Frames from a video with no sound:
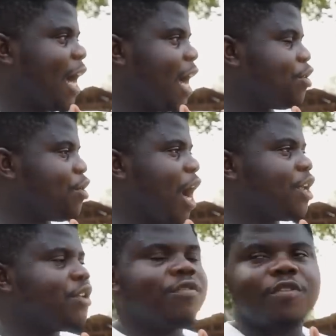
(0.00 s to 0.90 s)
are you are
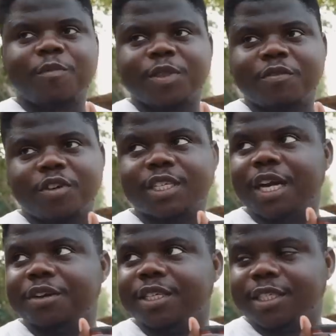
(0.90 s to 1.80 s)
you from the
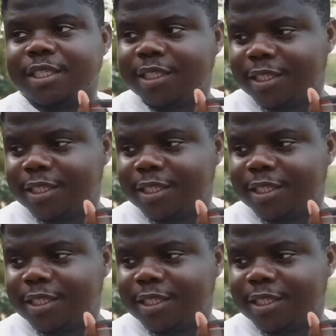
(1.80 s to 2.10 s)
Volta region?